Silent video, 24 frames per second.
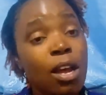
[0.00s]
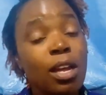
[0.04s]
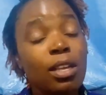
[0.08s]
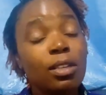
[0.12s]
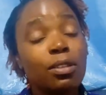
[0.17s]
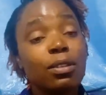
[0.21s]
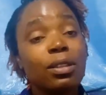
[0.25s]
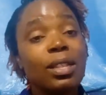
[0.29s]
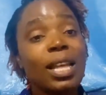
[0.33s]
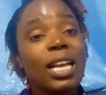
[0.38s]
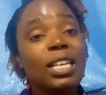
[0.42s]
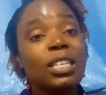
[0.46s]

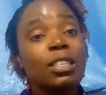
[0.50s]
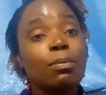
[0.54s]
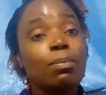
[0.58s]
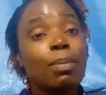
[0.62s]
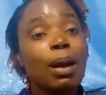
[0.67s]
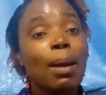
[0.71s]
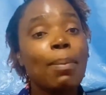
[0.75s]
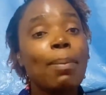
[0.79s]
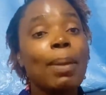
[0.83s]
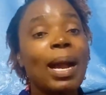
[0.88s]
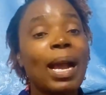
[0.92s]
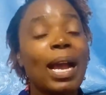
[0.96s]
so that
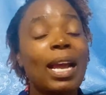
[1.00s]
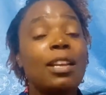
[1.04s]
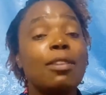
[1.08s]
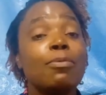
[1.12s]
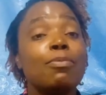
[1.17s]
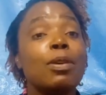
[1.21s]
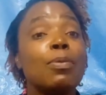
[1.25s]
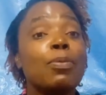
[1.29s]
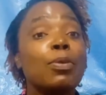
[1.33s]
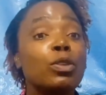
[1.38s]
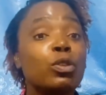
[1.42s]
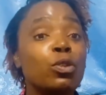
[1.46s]
Baba can
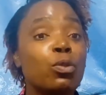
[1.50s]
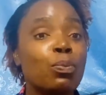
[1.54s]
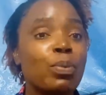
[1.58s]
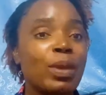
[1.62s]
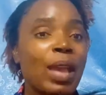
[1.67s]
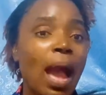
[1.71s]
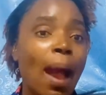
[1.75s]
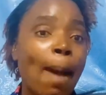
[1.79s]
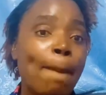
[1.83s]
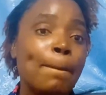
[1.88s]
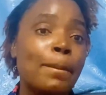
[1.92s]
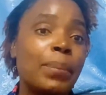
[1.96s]
be able to
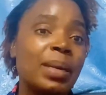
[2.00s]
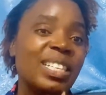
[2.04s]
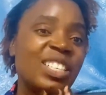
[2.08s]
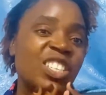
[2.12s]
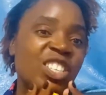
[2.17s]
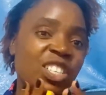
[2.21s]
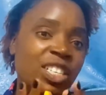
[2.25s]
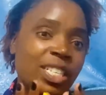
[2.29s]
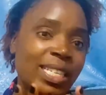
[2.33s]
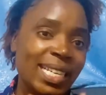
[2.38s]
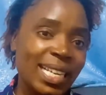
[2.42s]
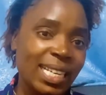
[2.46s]
be
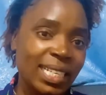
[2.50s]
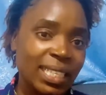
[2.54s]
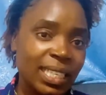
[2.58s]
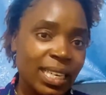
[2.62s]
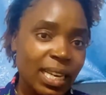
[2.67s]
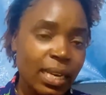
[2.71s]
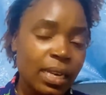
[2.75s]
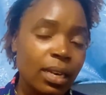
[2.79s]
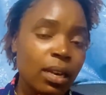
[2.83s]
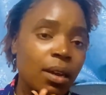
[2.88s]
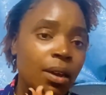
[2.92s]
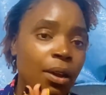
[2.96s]

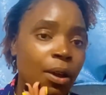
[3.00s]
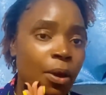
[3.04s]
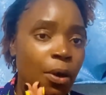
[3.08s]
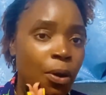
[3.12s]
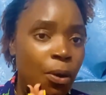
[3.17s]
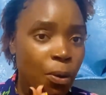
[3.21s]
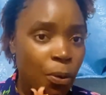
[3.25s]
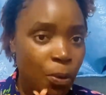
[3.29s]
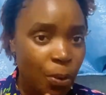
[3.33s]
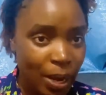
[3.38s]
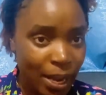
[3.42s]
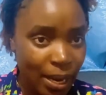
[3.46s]
appreciated
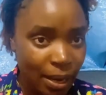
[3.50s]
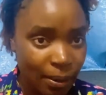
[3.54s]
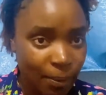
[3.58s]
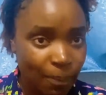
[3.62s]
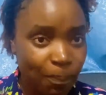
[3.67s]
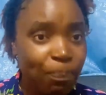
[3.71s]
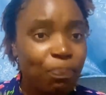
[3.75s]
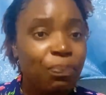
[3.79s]
well.